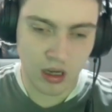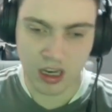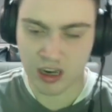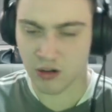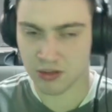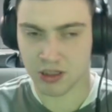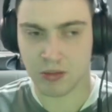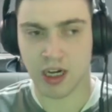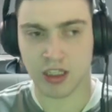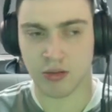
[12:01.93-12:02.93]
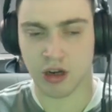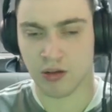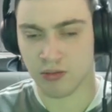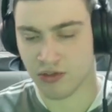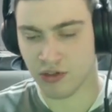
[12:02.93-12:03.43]
then obviously Maida went
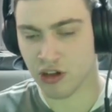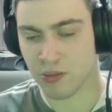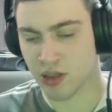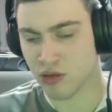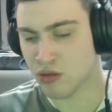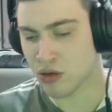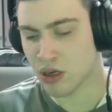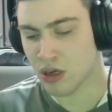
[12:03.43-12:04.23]
up through the middle.